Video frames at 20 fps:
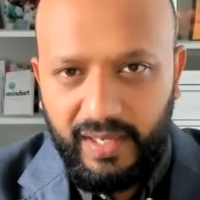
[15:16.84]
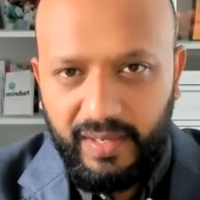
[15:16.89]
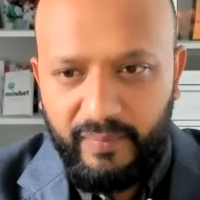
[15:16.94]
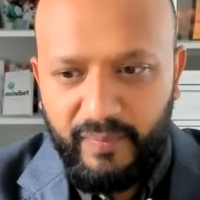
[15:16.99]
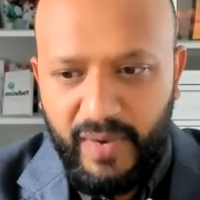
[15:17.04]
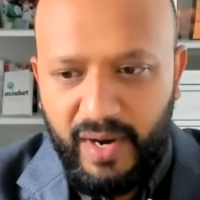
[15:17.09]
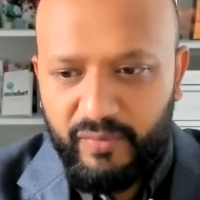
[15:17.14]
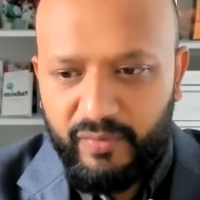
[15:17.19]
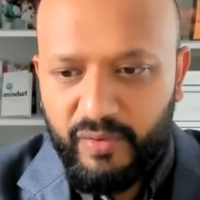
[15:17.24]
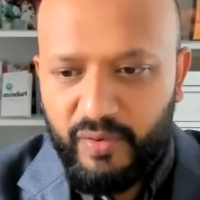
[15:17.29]

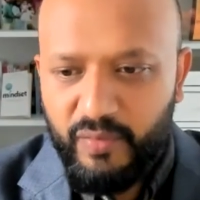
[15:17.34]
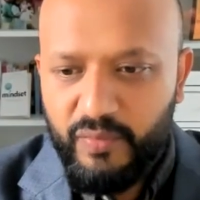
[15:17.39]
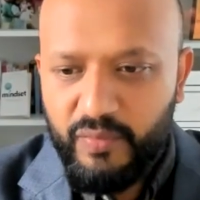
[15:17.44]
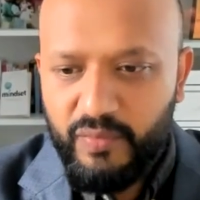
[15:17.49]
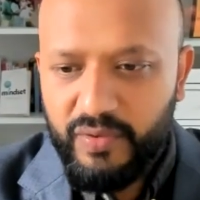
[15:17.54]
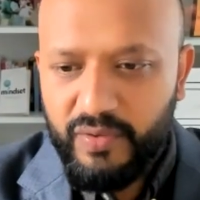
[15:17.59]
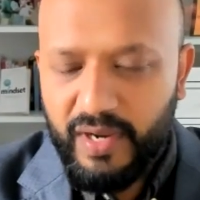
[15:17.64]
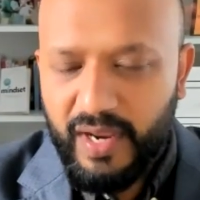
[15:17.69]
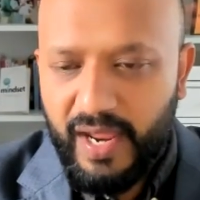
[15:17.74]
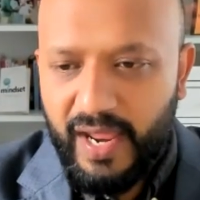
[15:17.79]
my
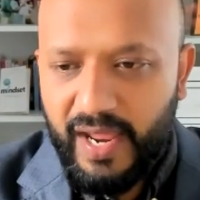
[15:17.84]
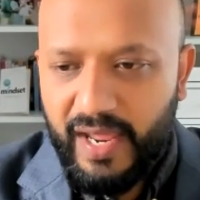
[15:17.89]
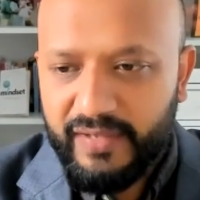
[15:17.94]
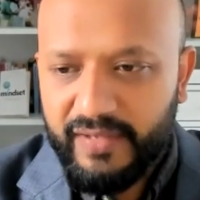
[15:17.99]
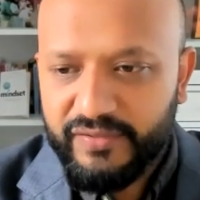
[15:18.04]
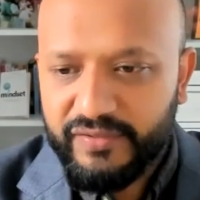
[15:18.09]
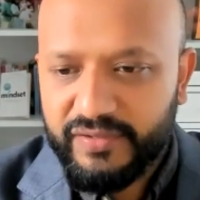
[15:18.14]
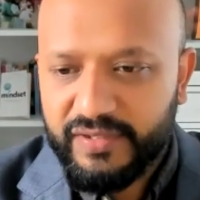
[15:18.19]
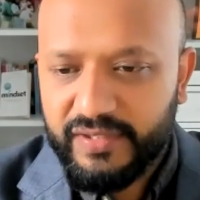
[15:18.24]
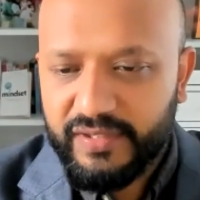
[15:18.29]
role
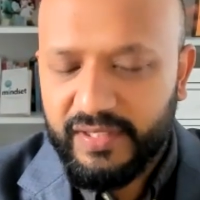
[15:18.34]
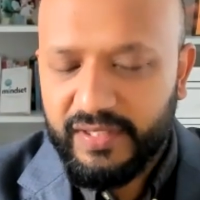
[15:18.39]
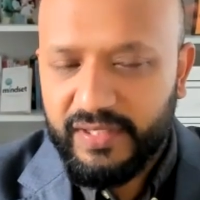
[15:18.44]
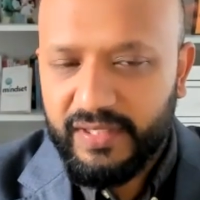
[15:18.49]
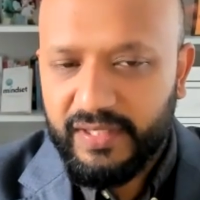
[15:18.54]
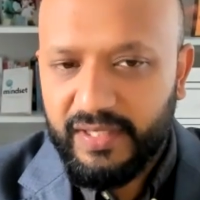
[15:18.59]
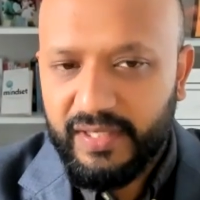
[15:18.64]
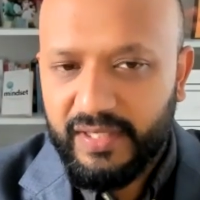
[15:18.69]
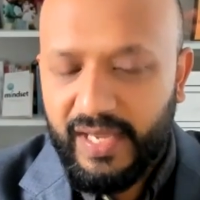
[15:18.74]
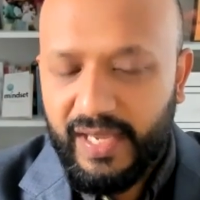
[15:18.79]
as
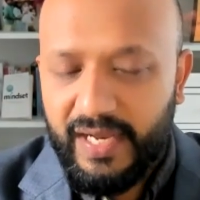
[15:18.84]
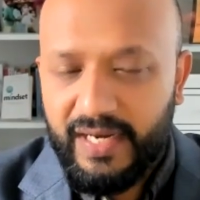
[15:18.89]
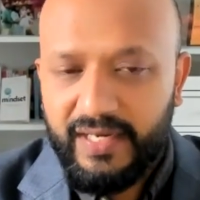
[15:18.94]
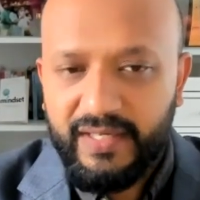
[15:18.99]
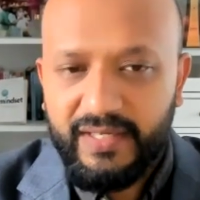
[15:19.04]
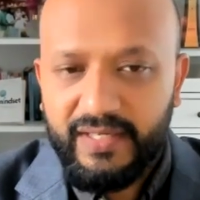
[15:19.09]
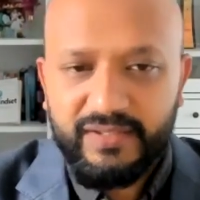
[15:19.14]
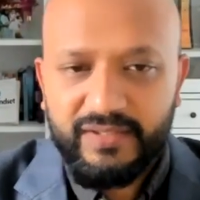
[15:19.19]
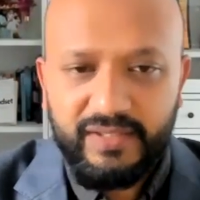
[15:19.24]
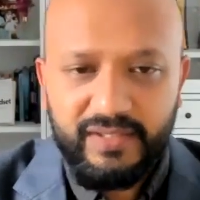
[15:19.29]
the
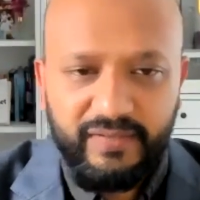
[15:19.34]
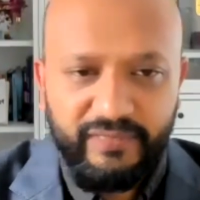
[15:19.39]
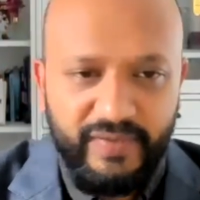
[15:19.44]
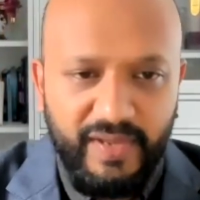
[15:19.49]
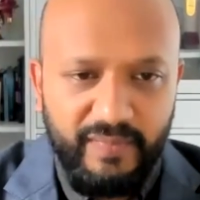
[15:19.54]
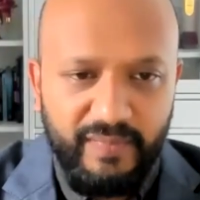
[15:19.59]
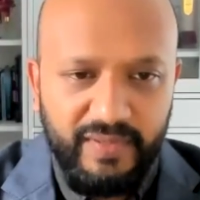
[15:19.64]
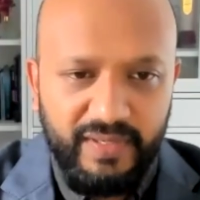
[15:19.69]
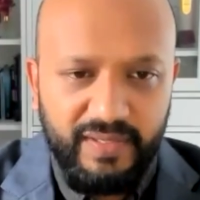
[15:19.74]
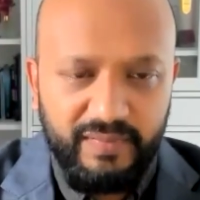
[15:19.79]
eldest in the
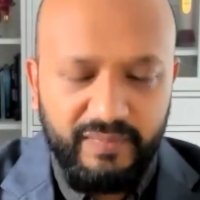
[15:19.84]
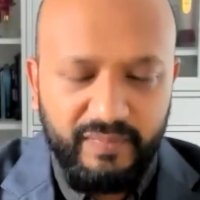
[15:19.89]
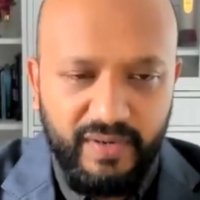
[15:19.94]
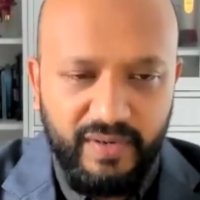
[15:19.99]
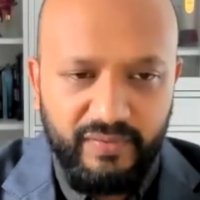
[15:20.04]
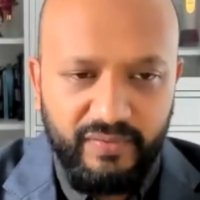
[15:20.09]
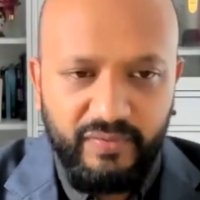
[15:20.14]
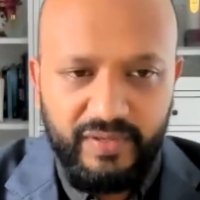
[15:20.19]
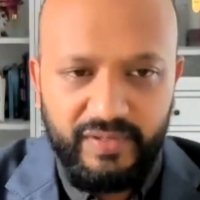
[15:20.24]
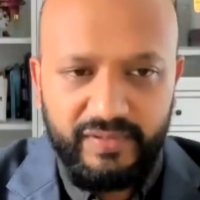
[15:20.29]
family, my
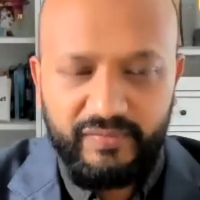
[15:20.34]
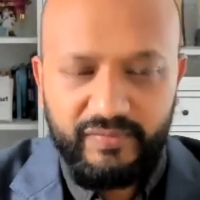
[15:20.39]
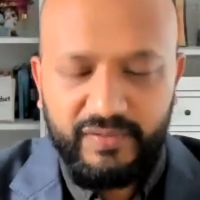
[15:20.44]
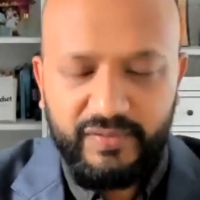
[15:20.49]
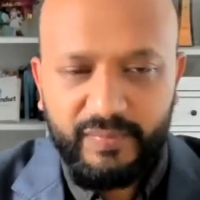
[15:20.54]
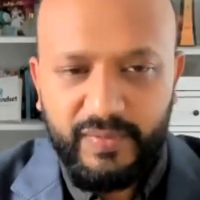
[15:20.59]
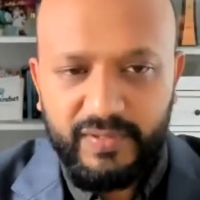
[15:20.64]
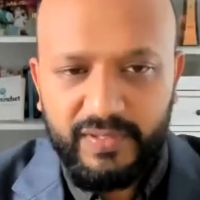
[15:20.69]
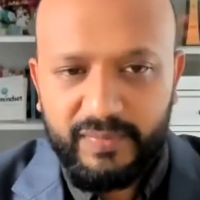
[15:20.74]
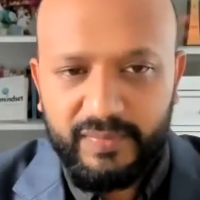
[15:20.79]
role as a
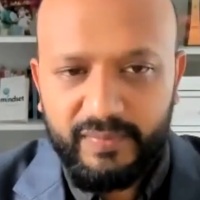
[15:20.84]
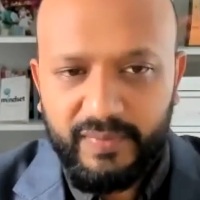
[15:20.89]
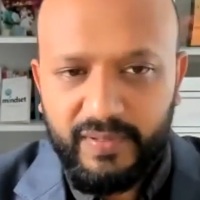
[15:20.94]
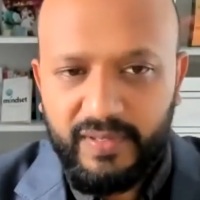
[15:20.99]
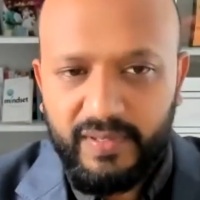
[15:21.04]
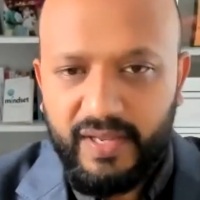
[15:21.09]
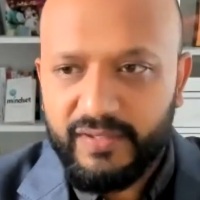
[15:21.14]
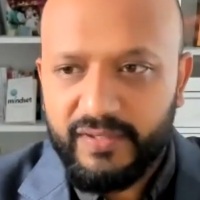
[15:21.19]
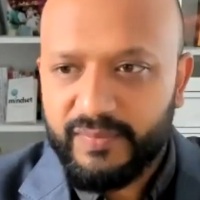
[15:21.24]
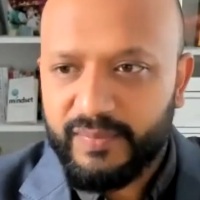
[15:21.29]
responsible
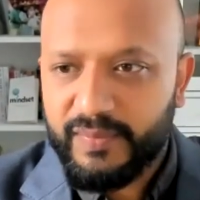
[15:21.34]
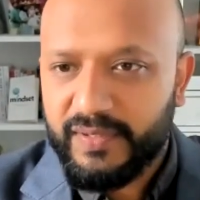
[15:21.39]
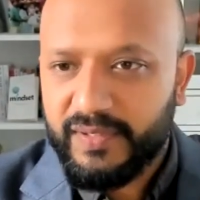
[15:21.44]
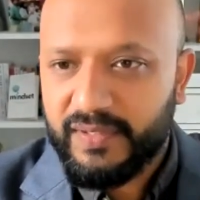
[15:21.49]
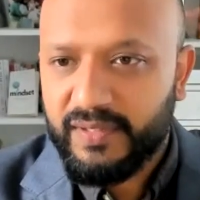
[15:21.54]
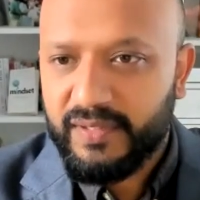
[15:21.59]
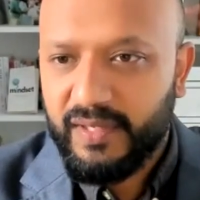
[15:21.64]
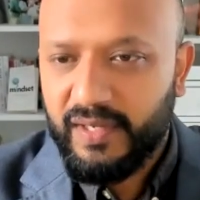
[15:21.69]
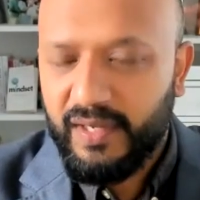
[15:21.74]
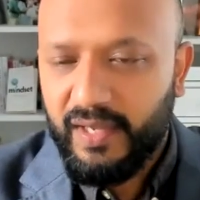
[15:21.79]

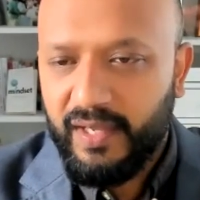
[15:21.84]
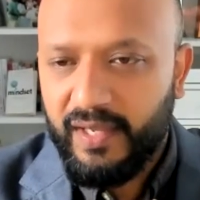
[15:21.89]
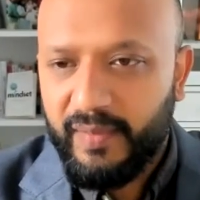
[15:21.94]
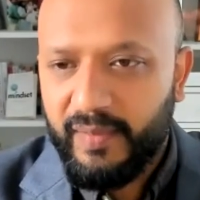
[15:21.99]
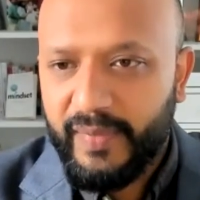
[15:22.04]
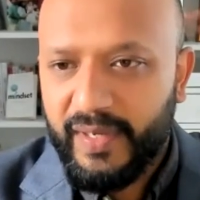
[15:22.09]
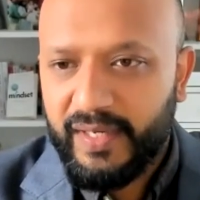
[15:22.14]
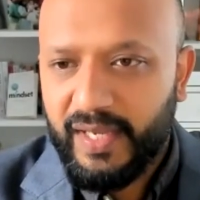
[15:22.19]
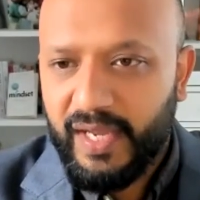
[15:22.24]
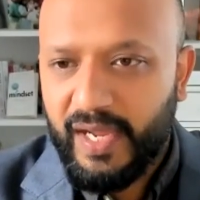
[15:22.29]
husband,
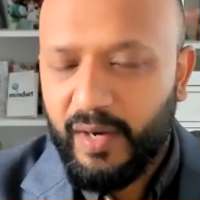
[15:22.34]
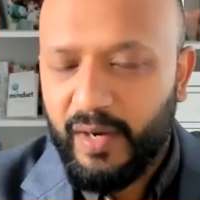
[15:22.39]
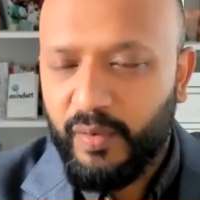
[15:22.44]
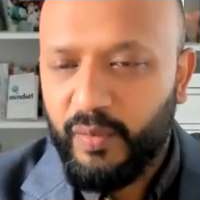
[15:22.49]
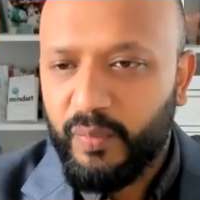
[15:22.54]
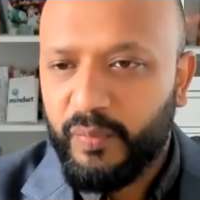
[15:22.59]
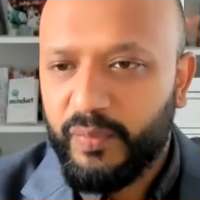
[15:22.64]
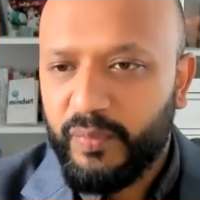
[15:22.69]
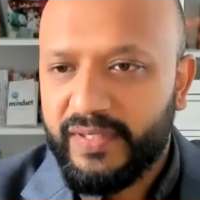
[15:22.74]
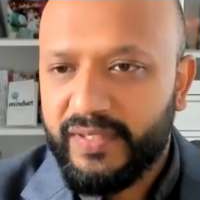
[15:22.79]
man, I
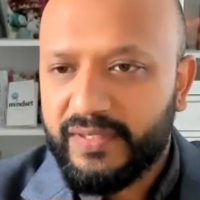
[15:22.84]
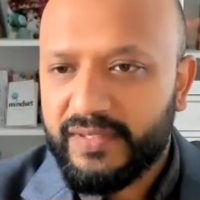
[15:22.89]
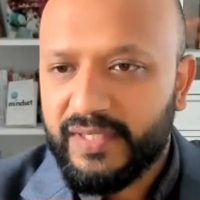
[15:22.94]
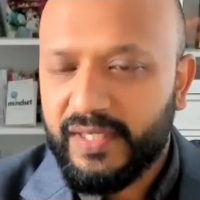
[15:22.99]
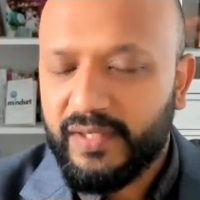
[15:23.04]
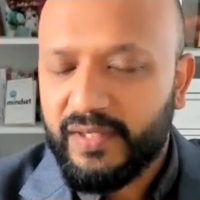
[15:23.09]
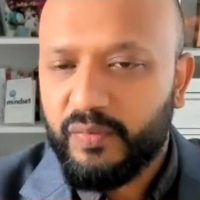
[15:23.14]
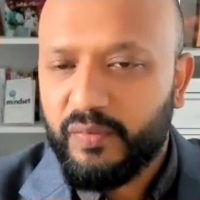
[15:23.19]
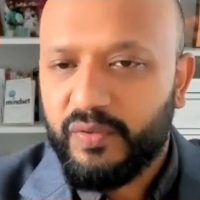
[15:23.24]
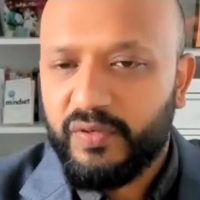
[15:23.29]
always
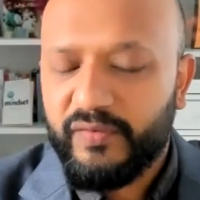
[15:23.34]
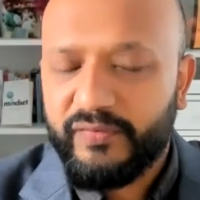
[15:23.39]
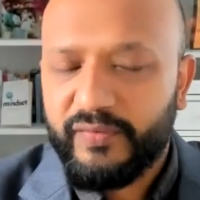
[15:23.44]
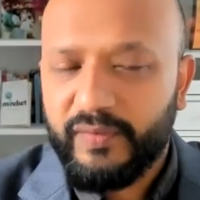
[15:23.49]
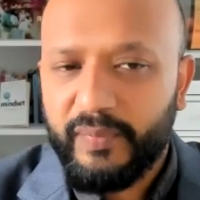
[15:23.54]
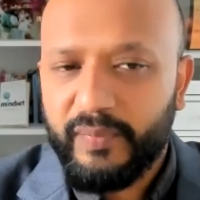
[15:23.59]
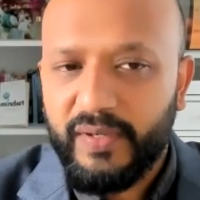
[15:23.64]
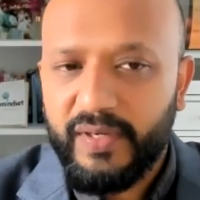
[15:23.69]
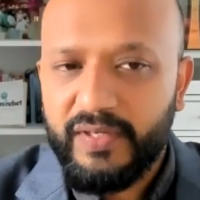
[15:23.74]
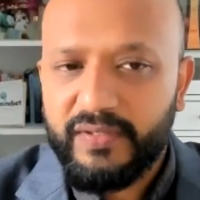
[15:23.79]
take all of the
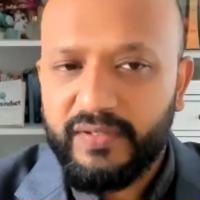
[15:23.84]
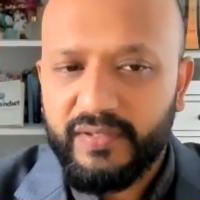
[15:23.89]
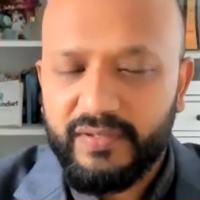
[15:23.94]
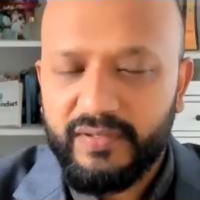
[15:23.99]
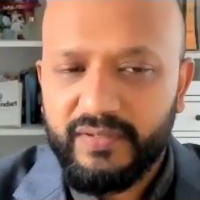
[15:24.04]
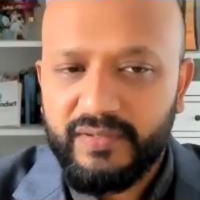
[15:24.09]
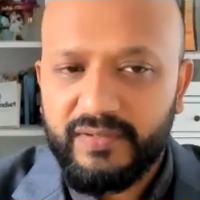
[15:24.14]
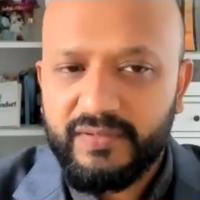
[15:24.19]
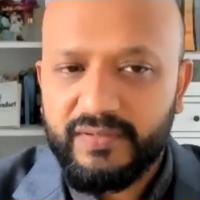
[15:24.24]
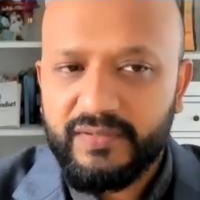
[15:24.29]

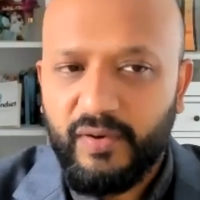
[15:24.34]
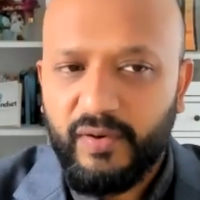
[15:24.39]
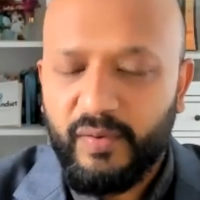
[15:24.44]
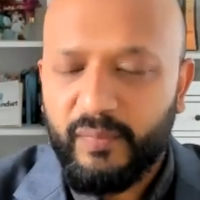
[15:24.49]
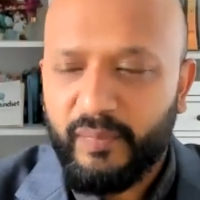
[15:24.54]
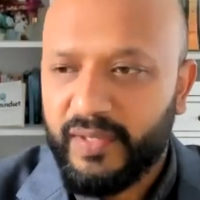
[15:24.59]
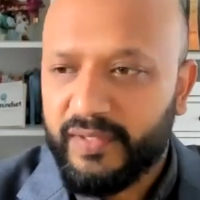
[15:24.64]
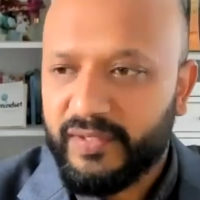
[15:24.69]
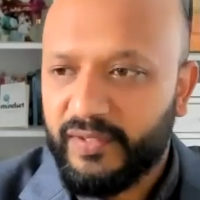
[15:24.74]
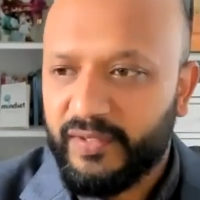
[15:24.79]
burdens on
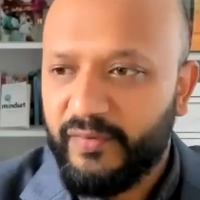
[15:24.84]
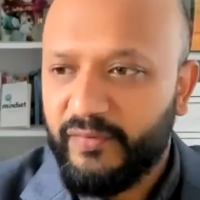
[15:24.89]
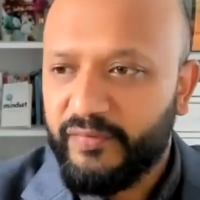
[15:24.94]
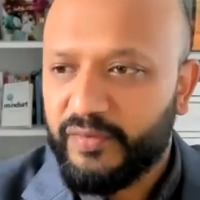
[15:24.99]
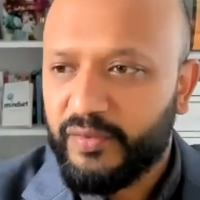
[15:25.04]
myself.